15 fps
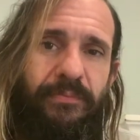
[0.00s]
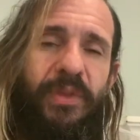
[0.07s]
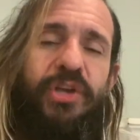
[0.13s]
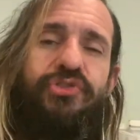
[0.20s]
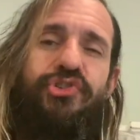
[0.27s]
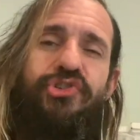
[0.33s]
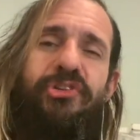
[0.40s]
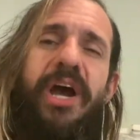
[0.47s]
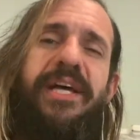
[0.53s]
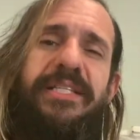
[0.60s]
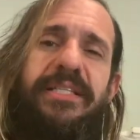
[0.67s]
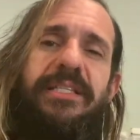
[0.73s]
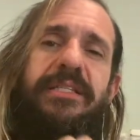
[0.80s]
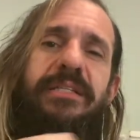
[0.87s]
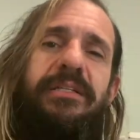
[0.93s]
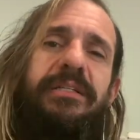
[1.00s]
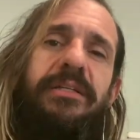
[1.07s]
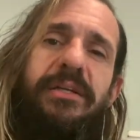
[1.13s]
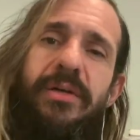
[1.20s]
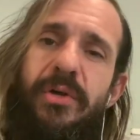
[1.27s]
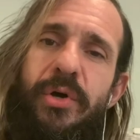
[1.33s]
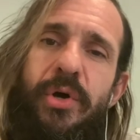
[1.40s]
Trust
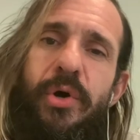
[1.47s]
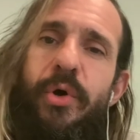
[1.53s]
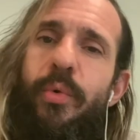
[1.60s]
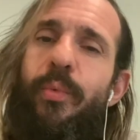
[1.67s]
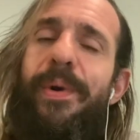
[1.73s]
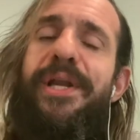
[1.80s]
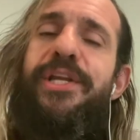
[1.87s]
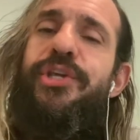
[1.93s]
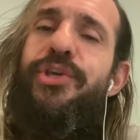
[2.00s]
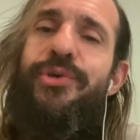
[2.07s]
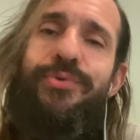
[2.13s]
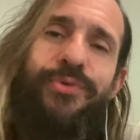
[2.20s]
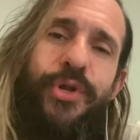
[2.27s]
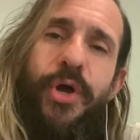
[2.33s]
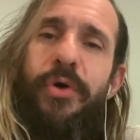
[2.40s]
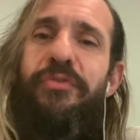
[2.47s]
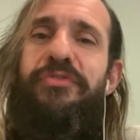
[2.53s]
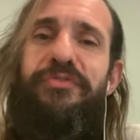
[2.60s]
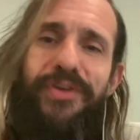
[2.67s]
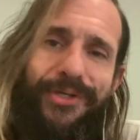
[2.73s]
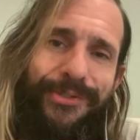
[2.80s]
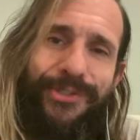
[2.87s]
what you know
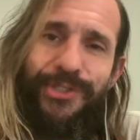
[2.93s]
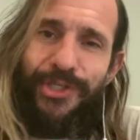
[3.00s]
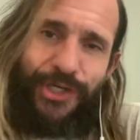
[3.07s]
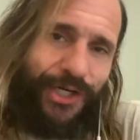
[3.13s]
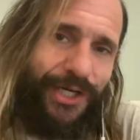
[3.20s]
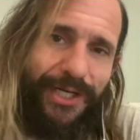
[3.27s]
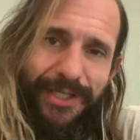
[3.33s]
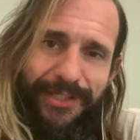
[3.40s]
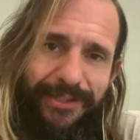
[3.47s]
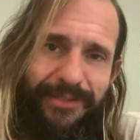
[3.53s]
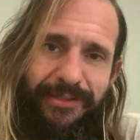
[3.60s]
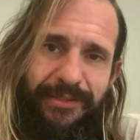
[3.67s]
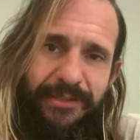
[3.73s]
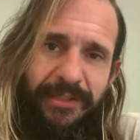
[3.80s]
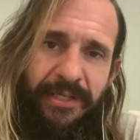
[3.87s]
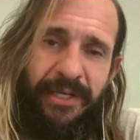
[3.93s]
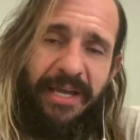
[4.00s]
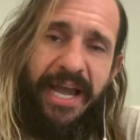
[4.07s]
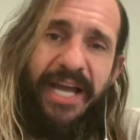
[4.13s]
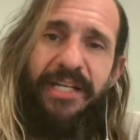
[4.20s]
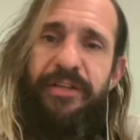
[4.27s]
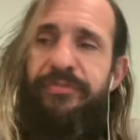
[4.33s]
feels good.
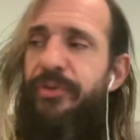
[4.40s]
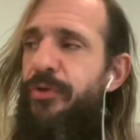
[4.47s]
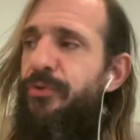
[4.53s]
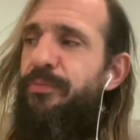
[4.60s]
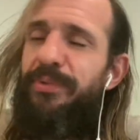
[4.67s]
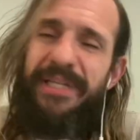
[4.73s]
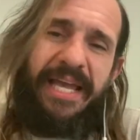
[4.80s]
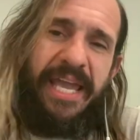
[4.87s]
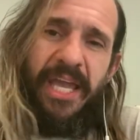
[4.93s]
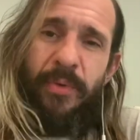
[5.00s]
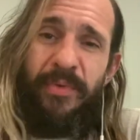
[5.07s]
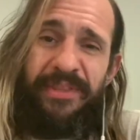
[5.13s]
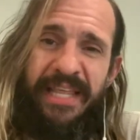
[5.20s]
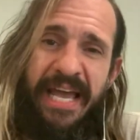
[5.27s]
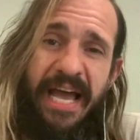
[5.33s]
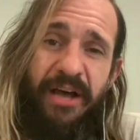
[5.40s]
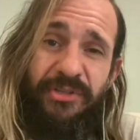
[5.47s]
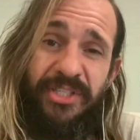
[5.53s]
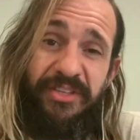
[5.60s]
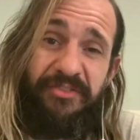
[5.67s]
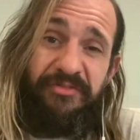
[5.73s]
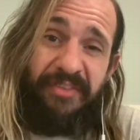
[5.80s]
And if you playing with the
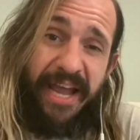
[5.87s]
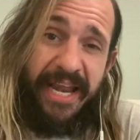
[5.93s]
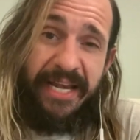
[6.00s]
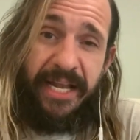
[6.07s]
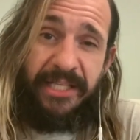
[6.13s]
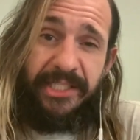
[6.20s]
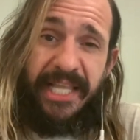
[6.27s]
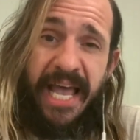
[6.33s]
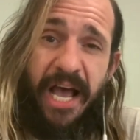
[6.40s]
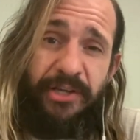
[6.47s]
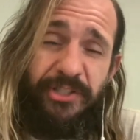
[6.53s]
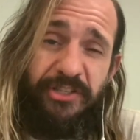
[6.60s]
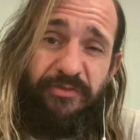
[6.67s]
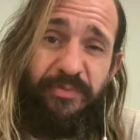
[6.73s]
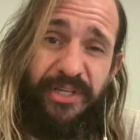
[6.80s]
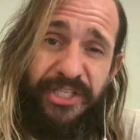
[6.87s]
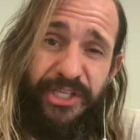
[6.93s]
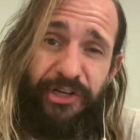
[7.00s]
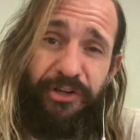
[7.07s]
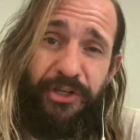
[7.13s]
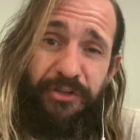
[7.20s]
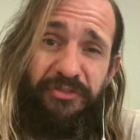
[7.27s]
house of finance, the house of
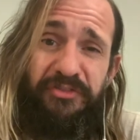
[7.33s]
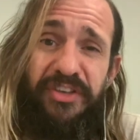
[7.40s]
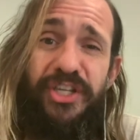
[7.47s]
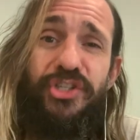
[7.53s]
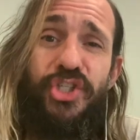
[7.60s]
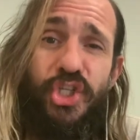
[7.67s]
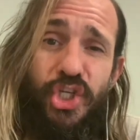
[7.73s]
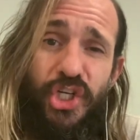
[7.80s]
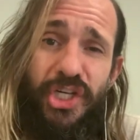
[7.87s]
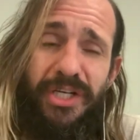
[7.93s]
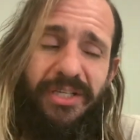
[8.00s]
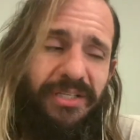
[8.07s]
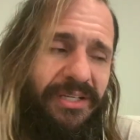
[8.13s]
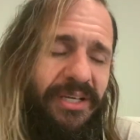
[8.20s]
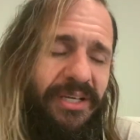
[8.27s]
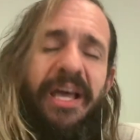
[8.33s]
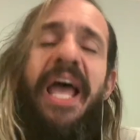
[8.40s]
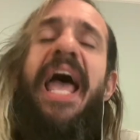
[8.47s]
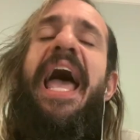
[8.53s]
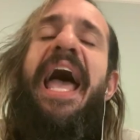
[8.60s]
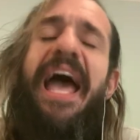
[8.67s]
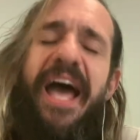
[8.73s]
material feels good,
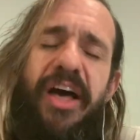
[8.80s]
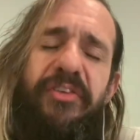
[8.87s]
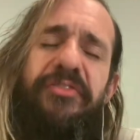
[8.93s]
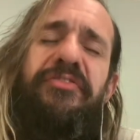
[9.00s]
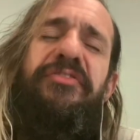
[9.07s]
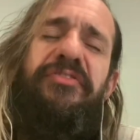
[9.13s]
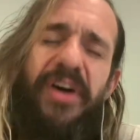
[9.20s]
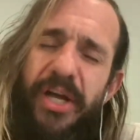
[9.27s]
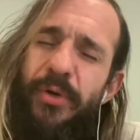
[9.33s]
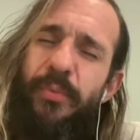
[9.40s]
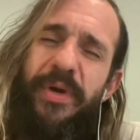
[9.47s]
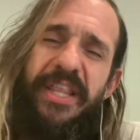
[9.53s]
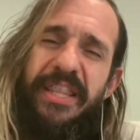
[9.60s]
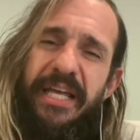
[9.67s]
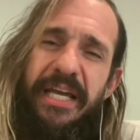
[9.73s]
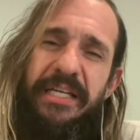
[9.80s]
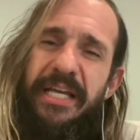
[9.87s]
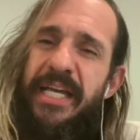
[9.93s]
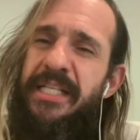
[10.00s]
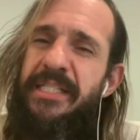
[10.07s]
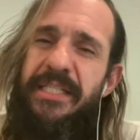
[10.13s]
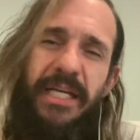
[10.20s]
have fun with it.
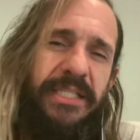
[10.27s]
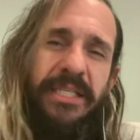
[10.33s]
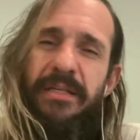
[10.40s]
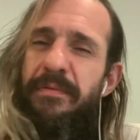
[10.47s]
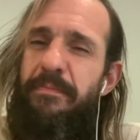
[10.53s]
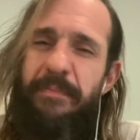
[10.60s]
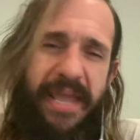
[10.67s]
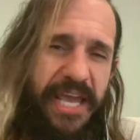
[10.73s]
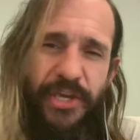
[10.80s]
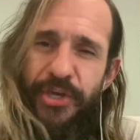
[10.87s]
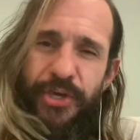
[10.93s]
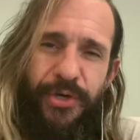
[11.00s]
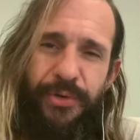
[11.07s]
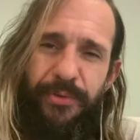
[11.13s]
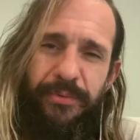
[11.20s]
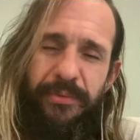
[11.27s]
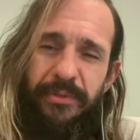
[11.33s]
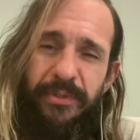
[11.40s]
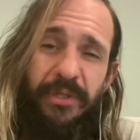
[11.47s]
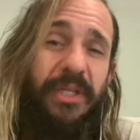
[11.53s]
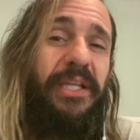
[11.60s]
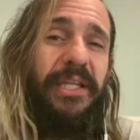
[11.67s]
It doesn't make you
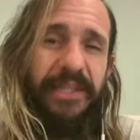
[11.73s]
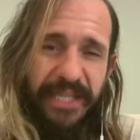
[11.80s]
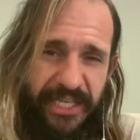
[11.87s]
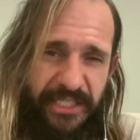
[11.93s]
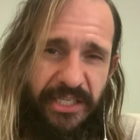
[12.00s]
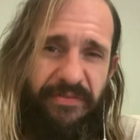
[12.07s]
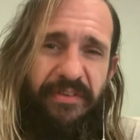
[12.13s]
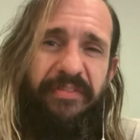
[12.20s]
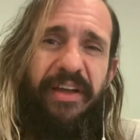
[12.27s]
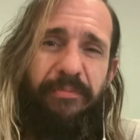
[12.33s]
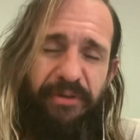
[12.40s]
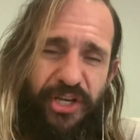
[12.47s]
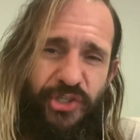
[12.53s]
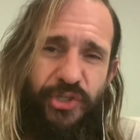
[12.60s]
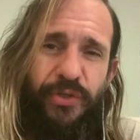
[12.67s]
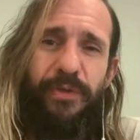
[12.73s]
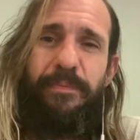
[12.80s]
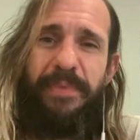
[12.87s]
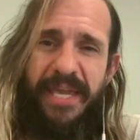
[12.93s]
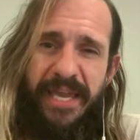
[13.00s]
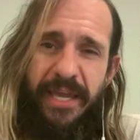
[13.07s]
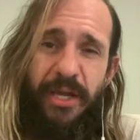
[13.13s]
less of a vibrational
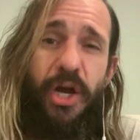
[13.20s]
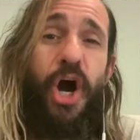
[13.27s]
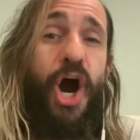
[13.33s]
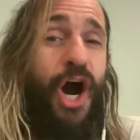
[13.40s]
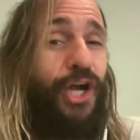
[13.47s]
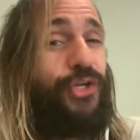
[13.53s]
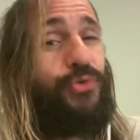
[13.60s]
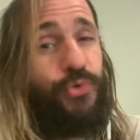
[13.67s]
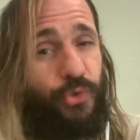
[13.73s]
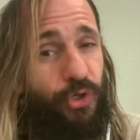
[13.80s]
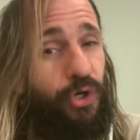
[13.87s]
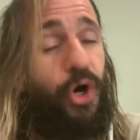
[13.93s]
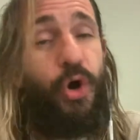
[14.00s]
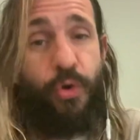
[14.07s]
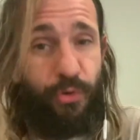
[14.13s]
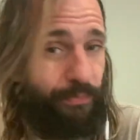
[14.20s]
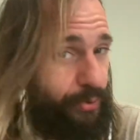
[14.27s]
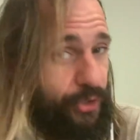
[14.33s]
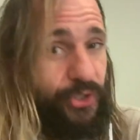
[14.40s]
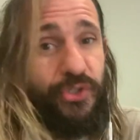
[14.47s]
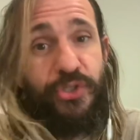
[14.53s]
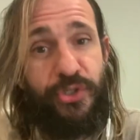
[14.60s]
being on your own
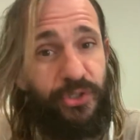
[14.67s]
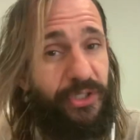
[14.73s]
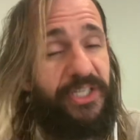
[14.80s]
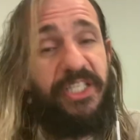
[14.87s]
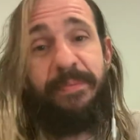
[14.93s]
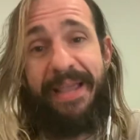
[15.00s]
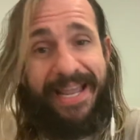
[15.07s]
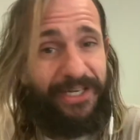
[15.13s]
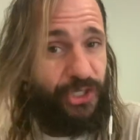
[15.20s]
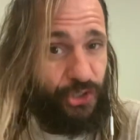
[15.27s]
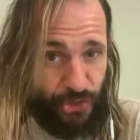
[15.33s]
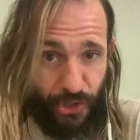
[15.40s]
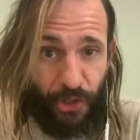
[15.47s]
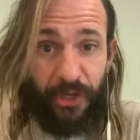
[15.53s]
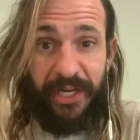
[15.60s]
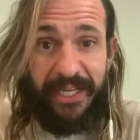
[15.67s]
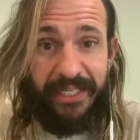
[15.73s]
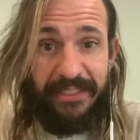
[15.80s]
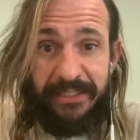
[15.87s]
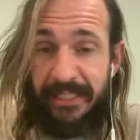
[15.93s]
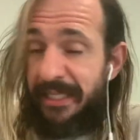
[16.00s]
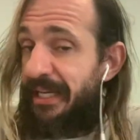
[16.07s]
personal expanded journey.
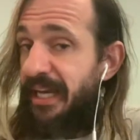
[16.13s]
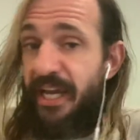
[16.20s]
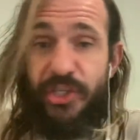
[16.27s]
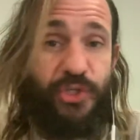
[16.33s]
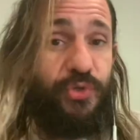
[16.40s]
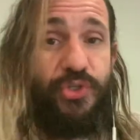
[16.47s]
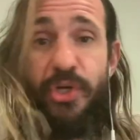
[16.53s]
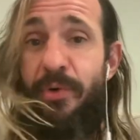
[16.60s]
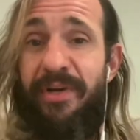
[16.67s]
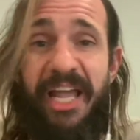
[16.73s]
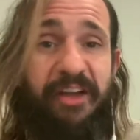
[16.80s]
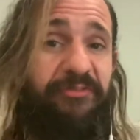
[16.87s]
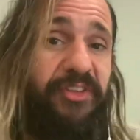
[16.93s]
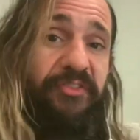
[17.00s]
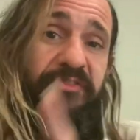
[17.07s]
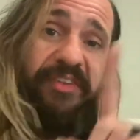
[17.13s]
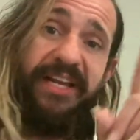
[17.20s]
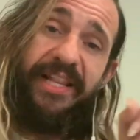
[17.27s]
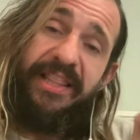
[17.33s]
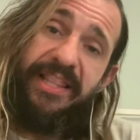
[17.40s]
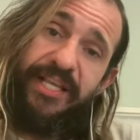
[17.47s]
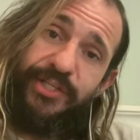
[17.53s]
And you don't have to fit
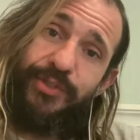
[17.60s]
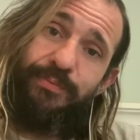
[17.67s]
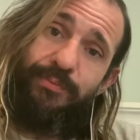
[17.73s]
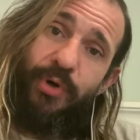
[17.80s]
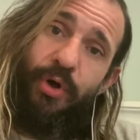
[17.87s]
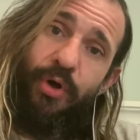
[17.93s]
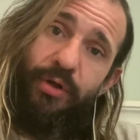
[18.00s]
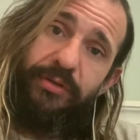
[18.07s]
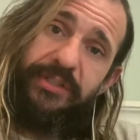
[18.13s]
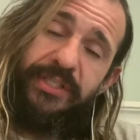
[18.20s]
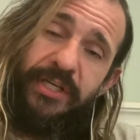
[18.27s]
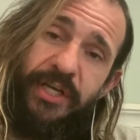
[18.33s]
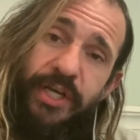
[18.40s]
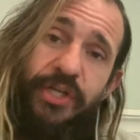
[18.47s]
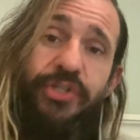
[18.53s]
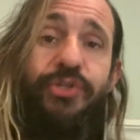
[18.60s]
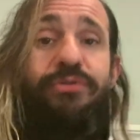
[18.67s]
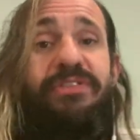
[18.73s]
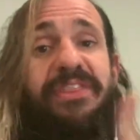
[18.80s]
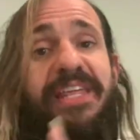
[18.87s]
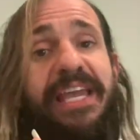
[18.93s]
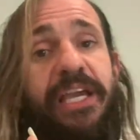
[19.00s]
this mold to
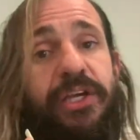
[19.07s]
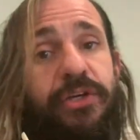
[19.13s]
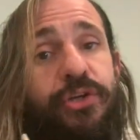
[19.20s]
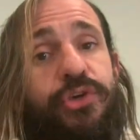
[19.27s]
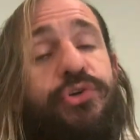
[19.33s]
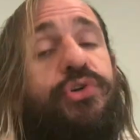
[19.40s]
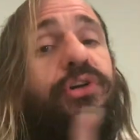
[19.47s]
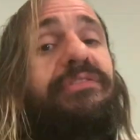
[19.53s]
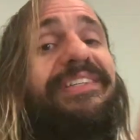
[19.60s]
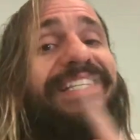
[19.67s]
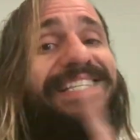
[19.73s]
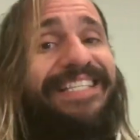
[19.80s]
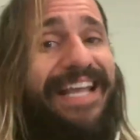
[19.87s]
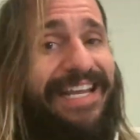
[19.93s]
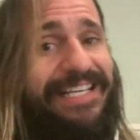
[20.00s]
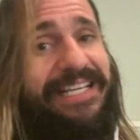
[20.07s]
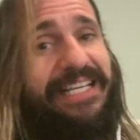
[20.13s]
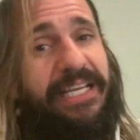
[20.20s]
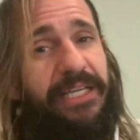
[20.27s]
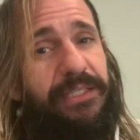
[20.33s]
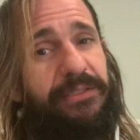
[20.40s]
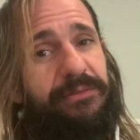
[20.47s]
think you're
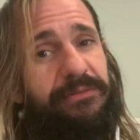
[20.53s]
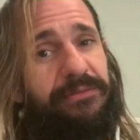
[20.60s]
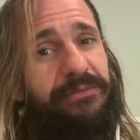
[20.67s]
ascending.